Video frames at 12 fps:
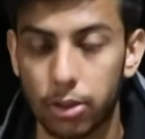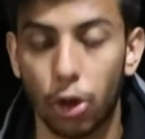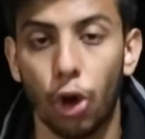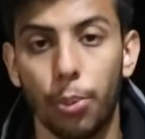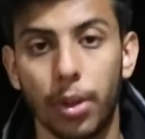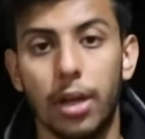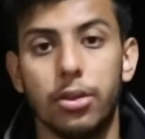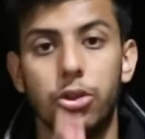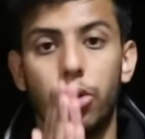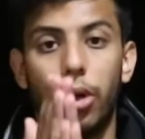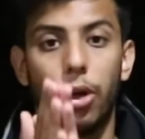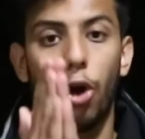So I hope you guys
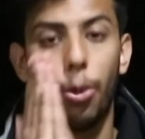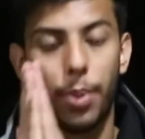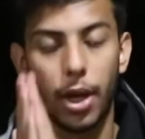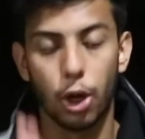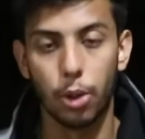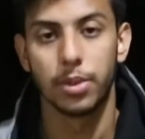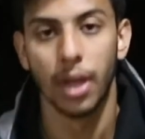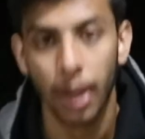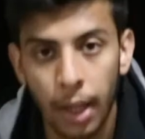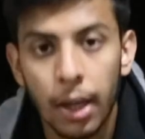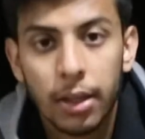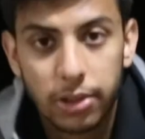enjoyed, hope it helped.
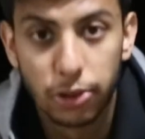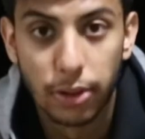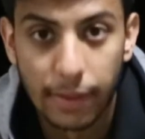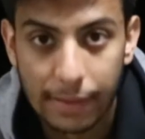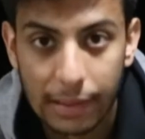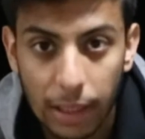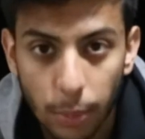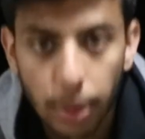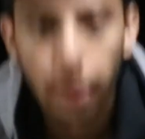See you next clip.